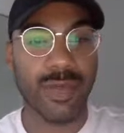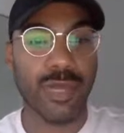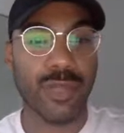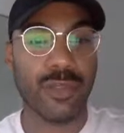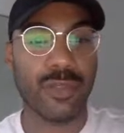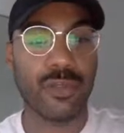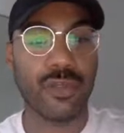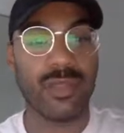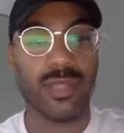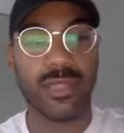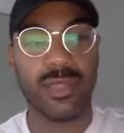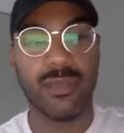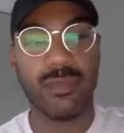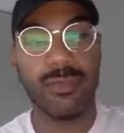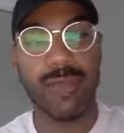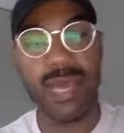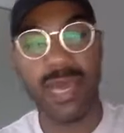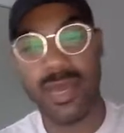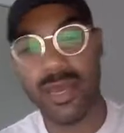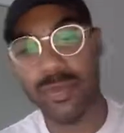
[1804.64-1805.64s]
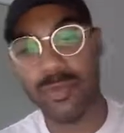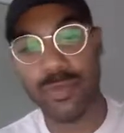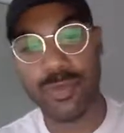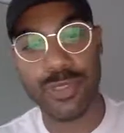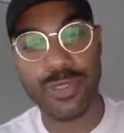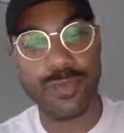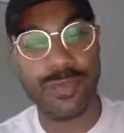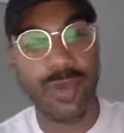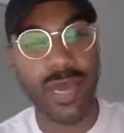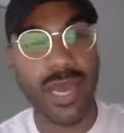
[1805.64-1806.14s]
and making sure that yeah. the
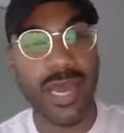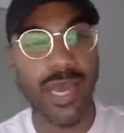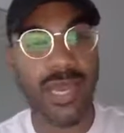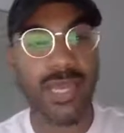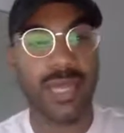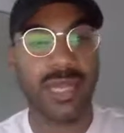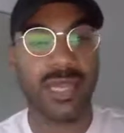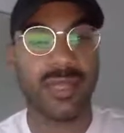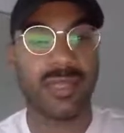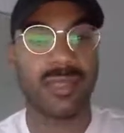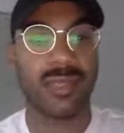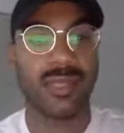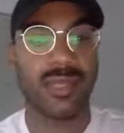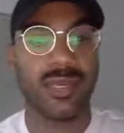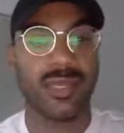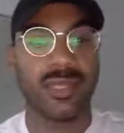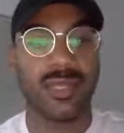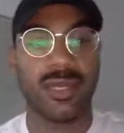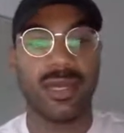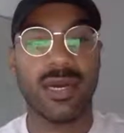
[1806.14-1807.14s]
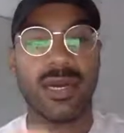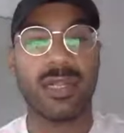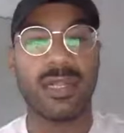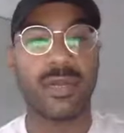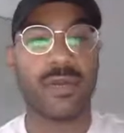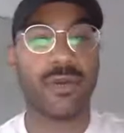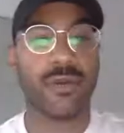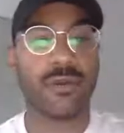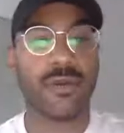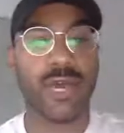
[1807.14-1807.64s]
setup was right and the
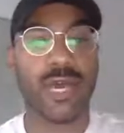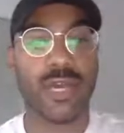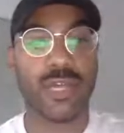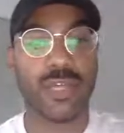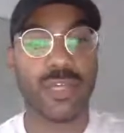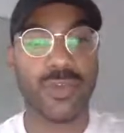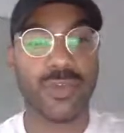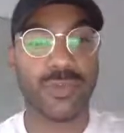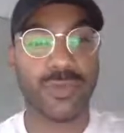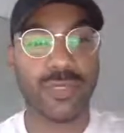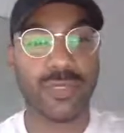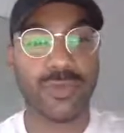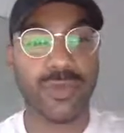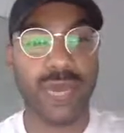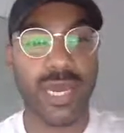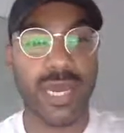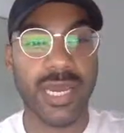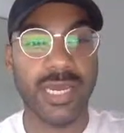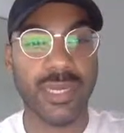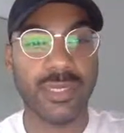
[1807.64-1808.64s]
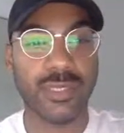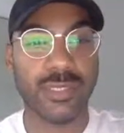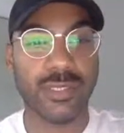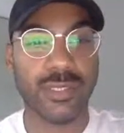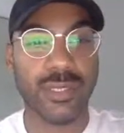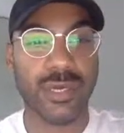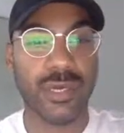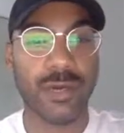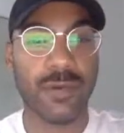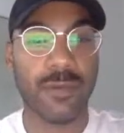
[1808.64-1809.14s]
color yeah. correction was right.
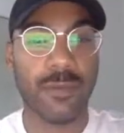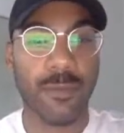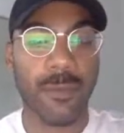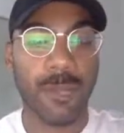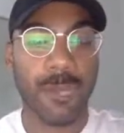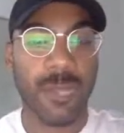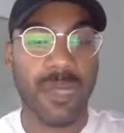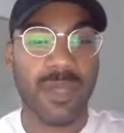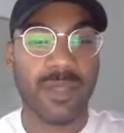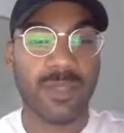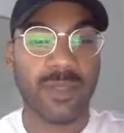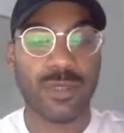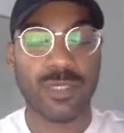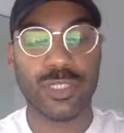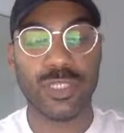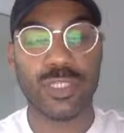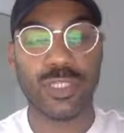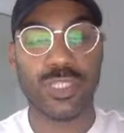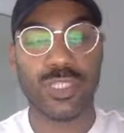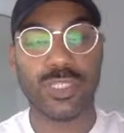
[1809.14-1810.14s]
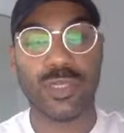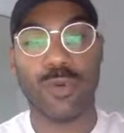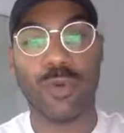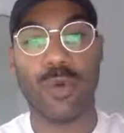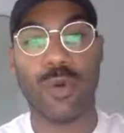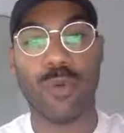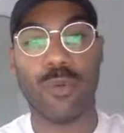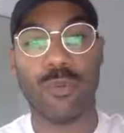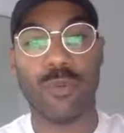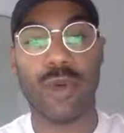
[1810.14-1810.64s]
So there was just this
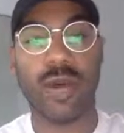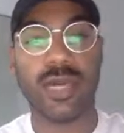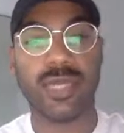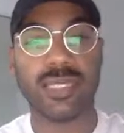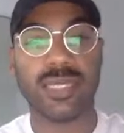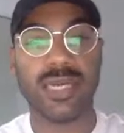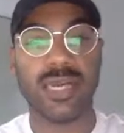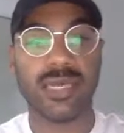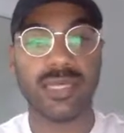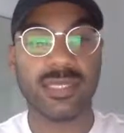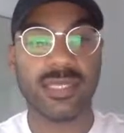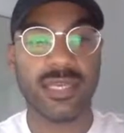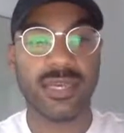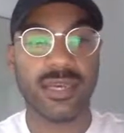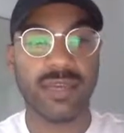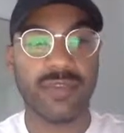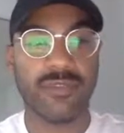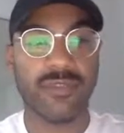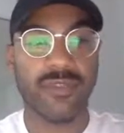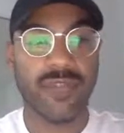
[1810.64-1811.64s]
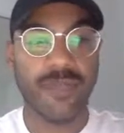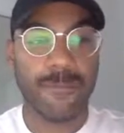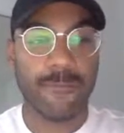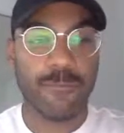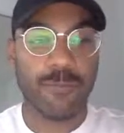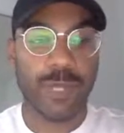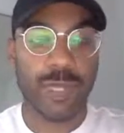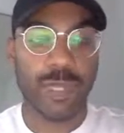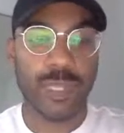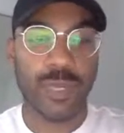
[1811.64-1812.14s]
whole process of,
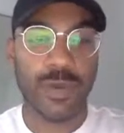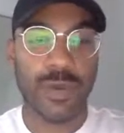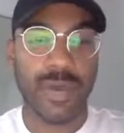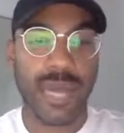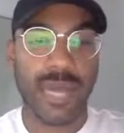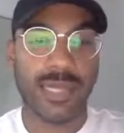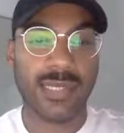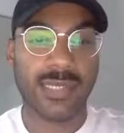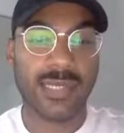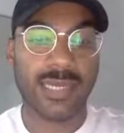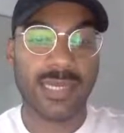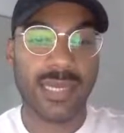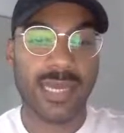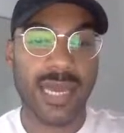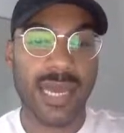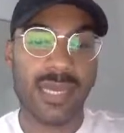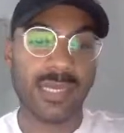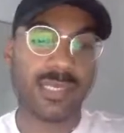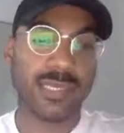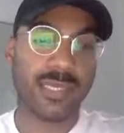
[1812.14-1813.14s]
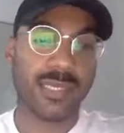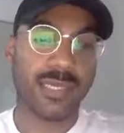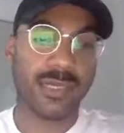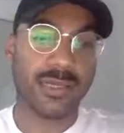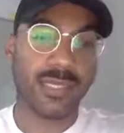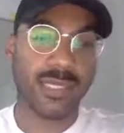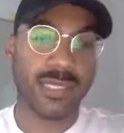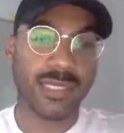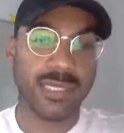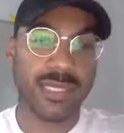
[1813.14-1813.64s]
you know, ex-
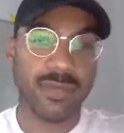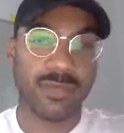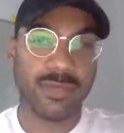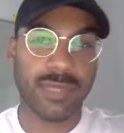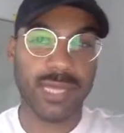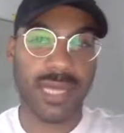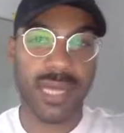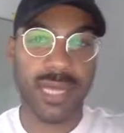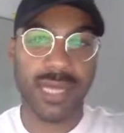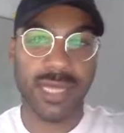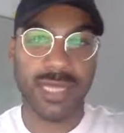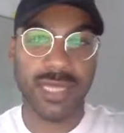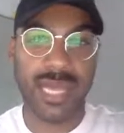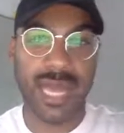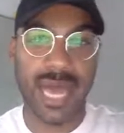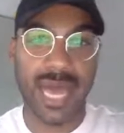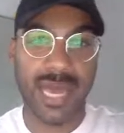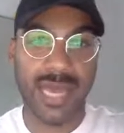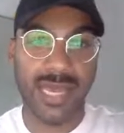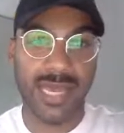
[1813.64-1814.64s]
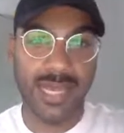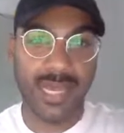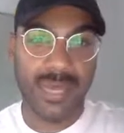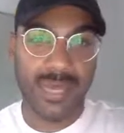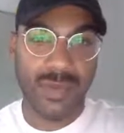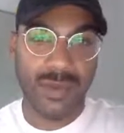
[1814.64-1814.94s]
executing something that